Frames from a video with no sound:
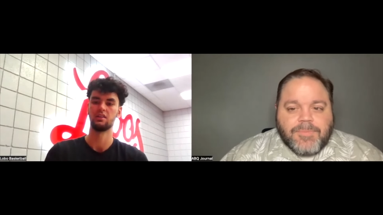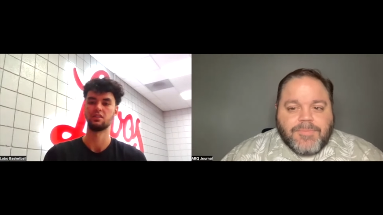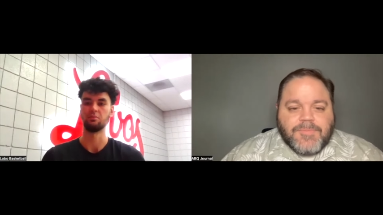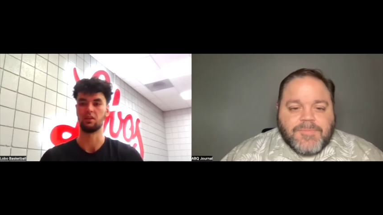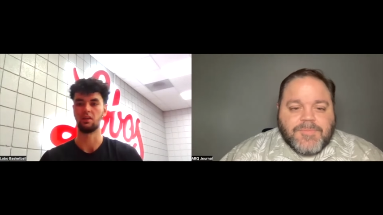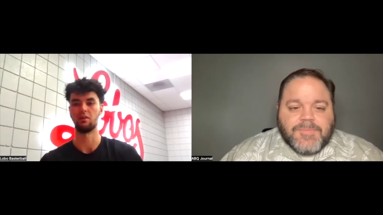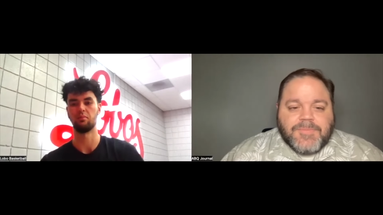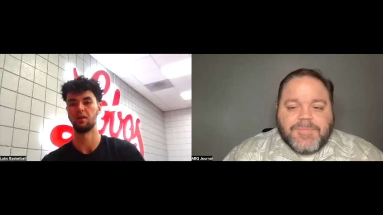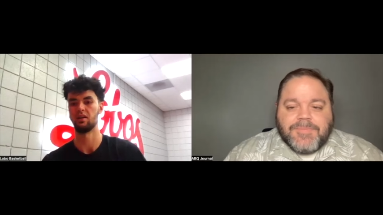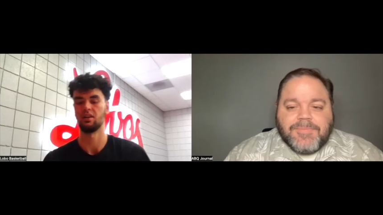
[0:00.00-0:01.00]
Speaker 1: something up.
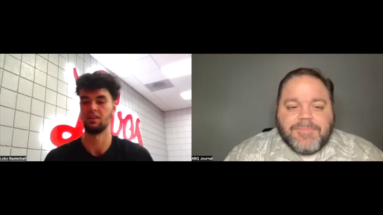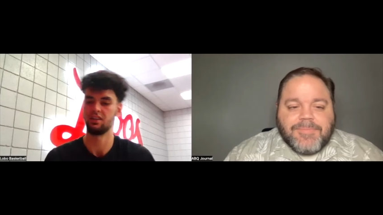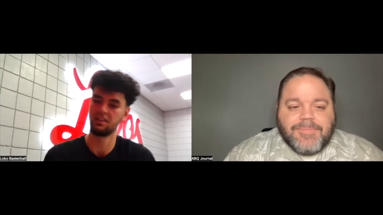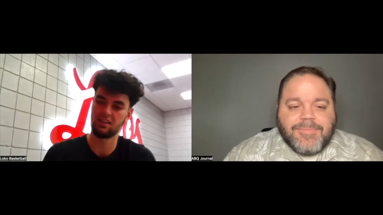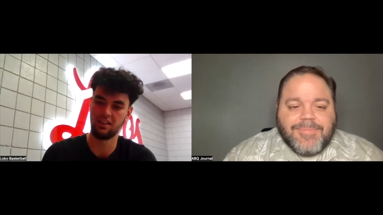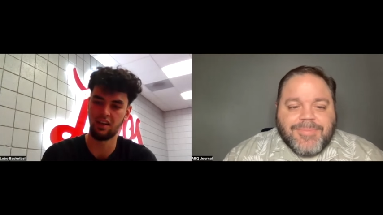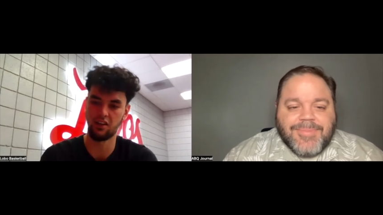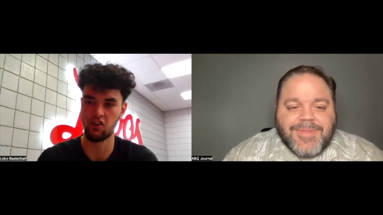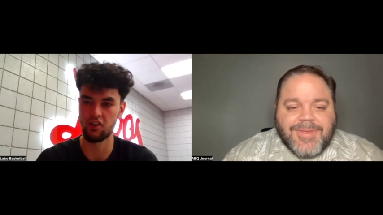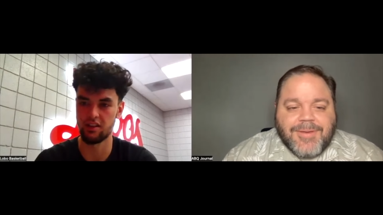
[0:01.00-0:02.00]
But I
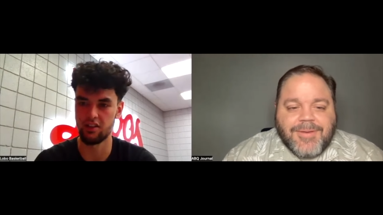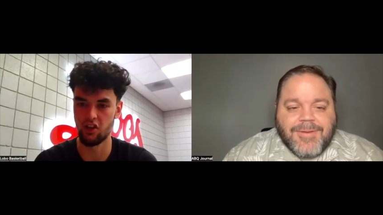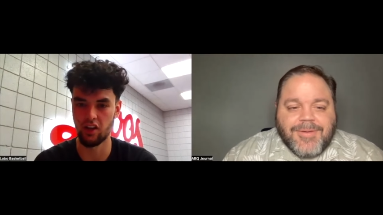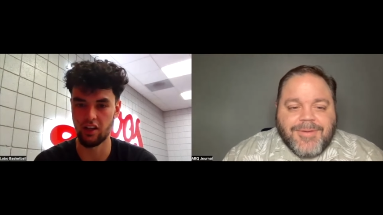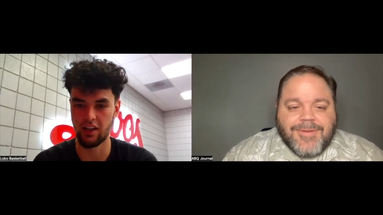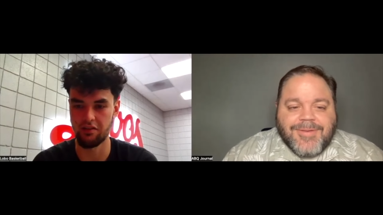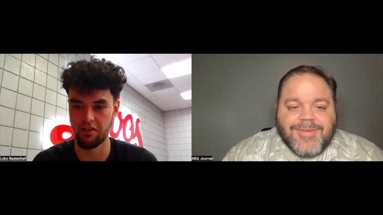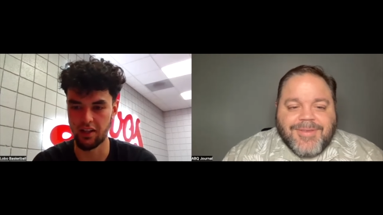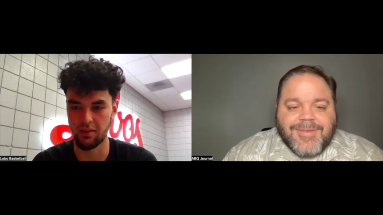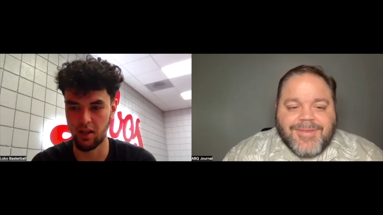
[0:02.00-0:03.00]
don't you know let it
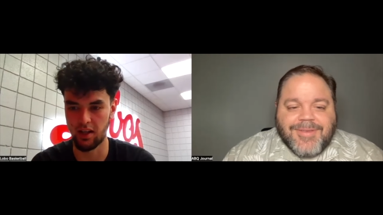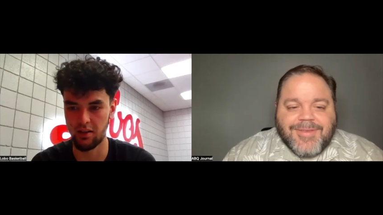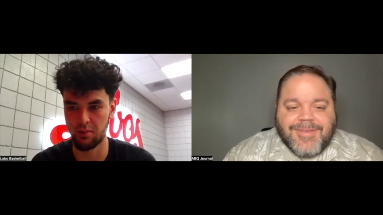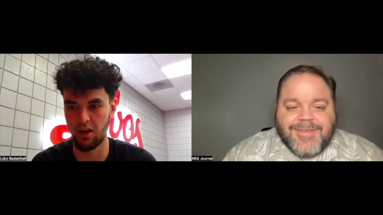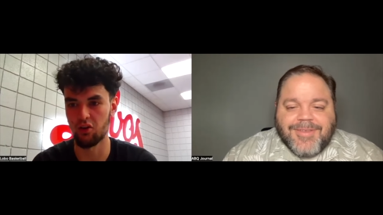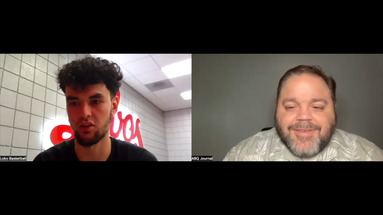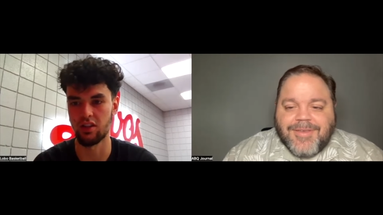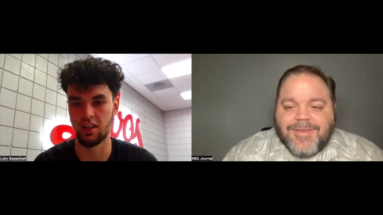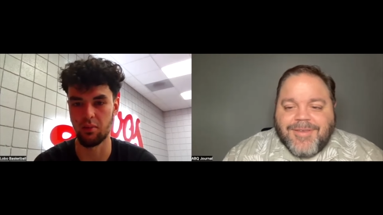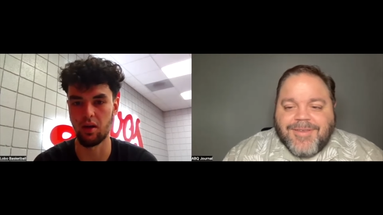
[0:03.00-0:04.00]
affect my game. I don't think
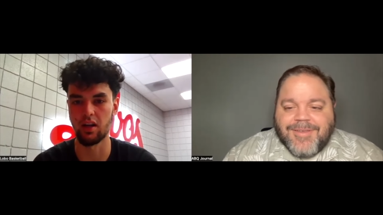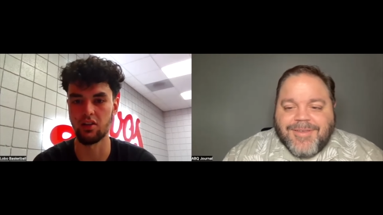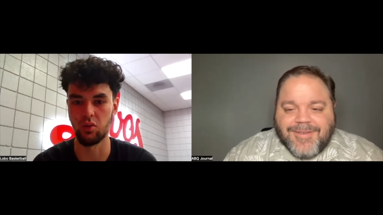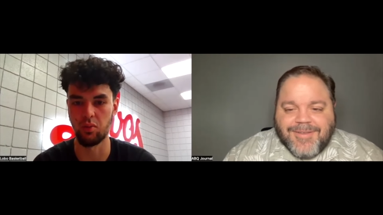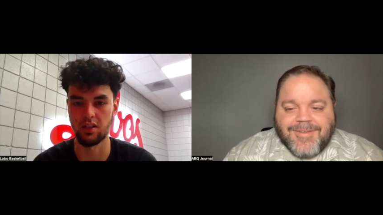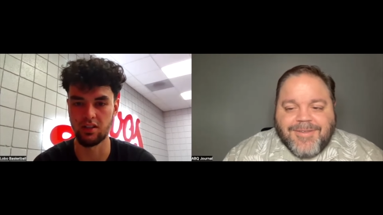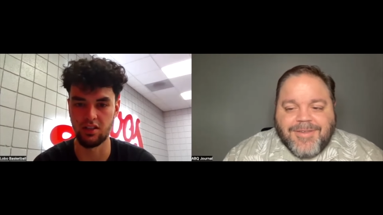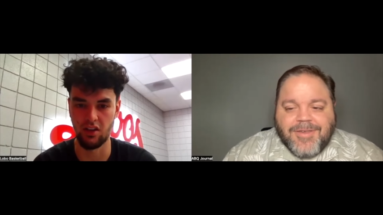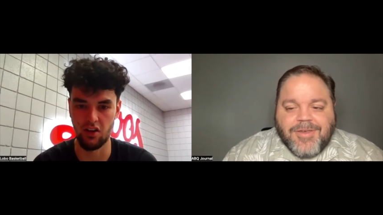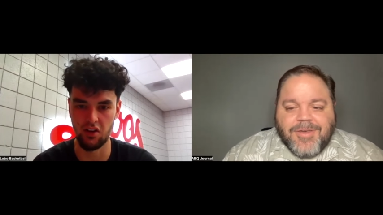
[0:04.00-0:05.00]
about it too much. You
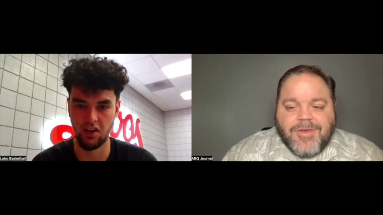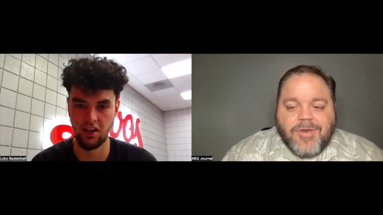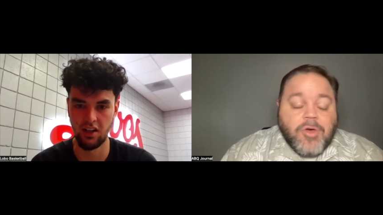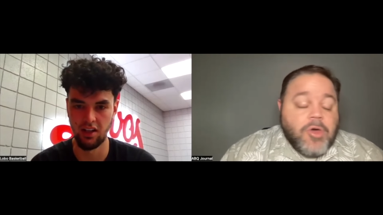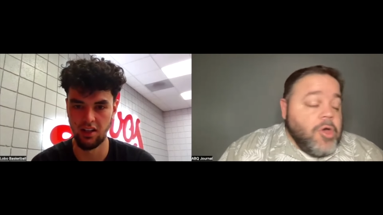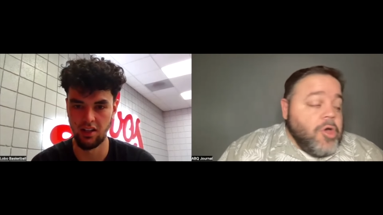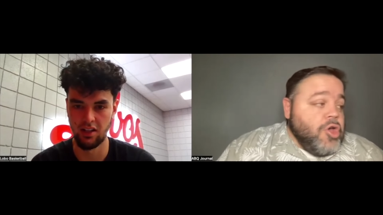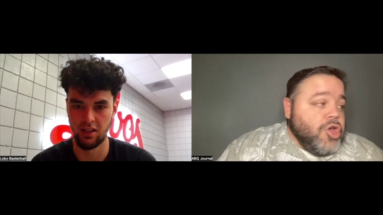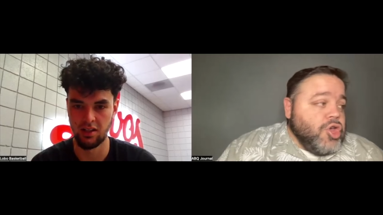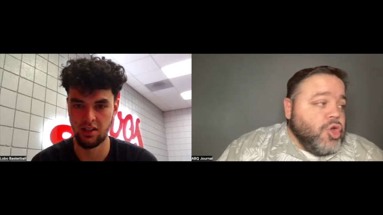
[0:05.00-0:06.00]
know.
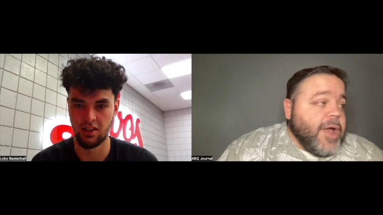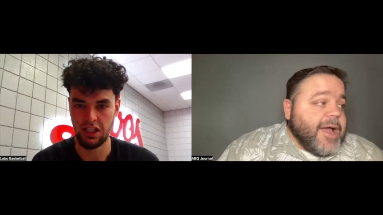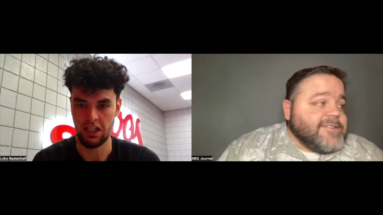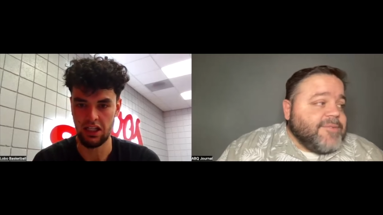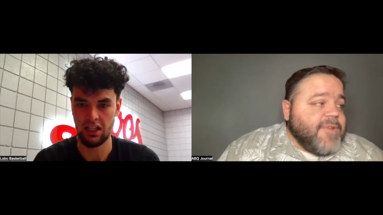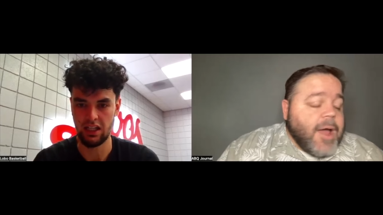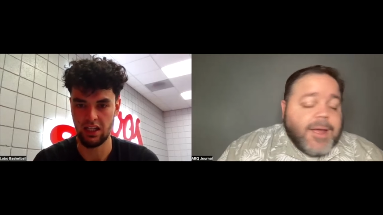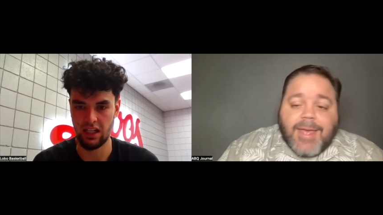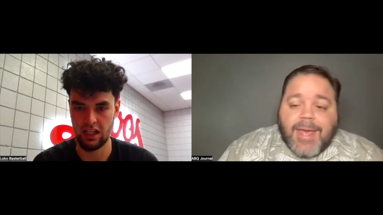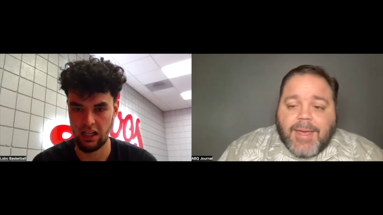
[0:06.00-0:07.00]
Speaker 2: You guys have not
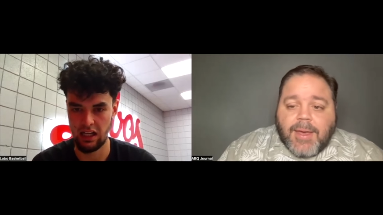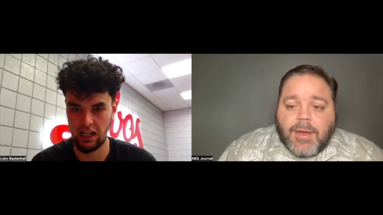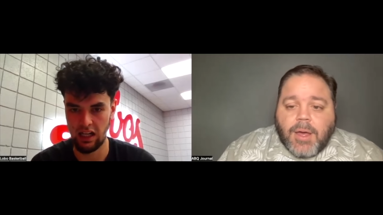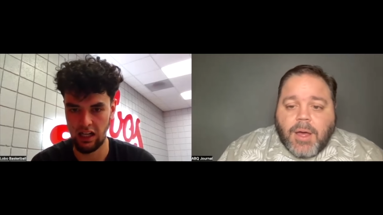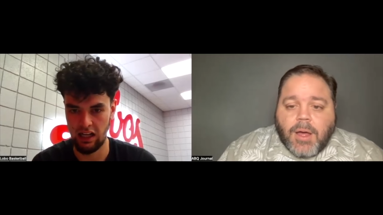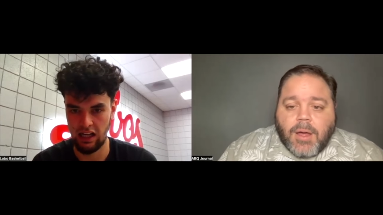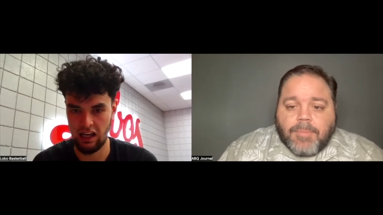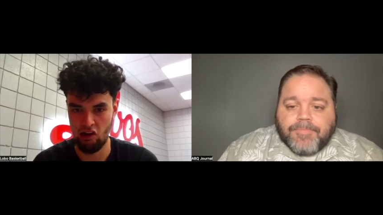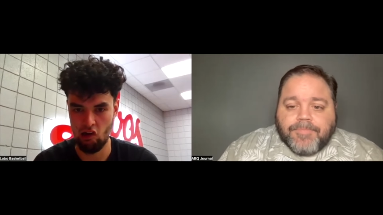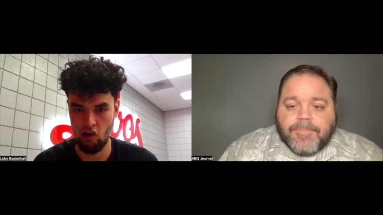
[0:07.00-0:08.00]
yet hit.
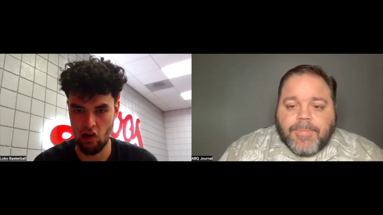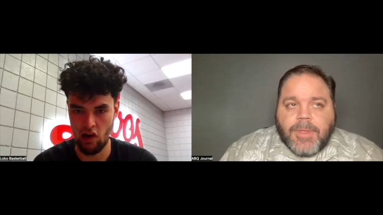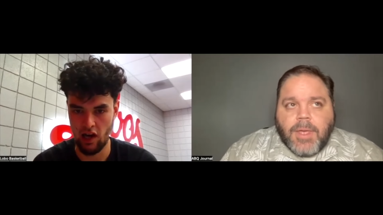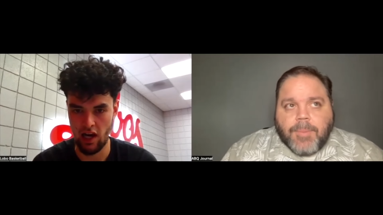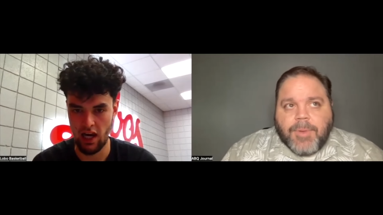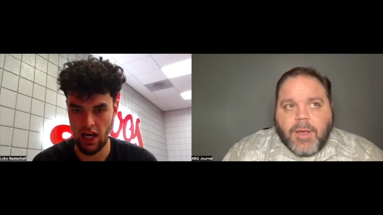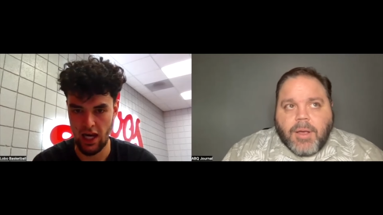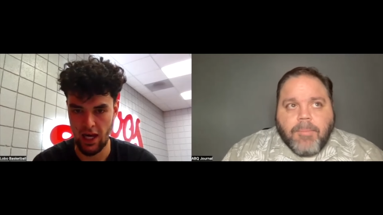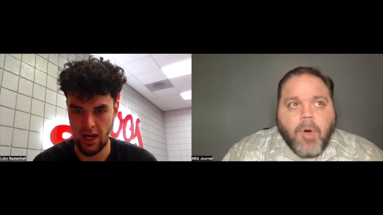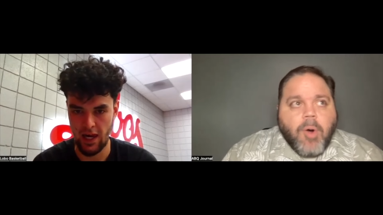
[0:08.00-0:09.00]
Um, I mean,
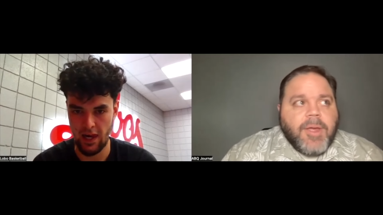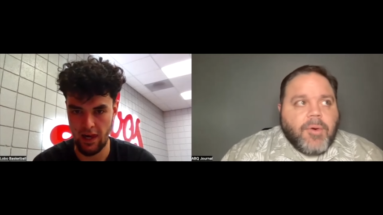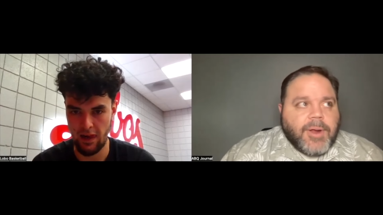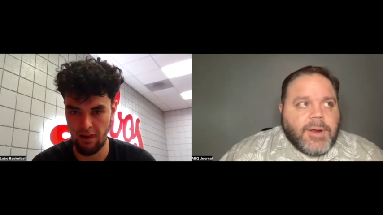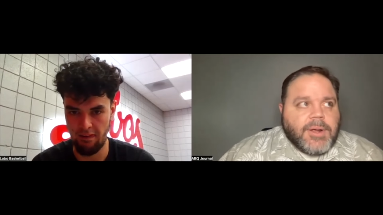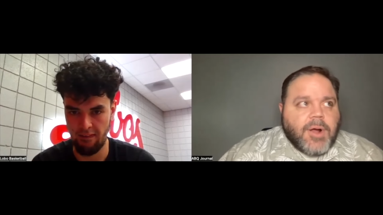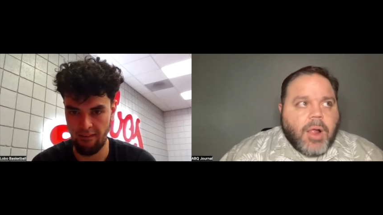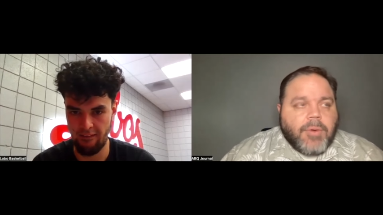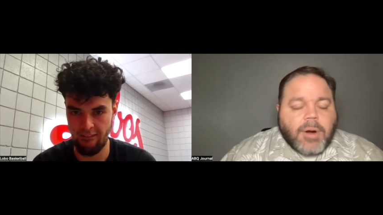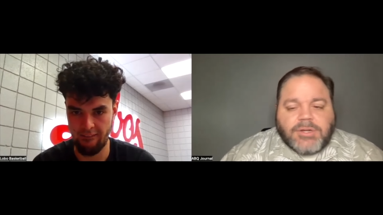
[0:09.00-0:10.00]
Moby Arena,
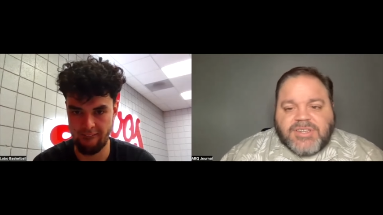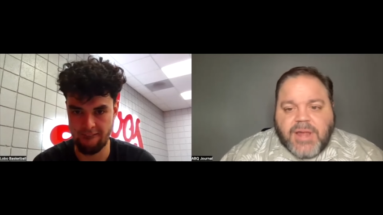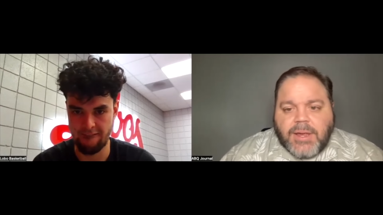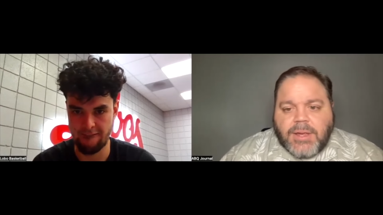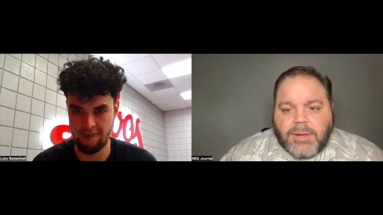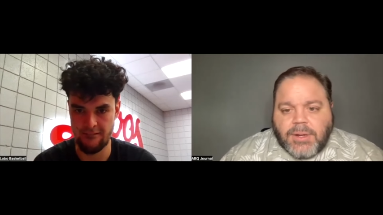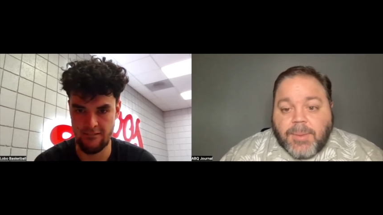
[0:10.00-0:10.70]
Colorado State can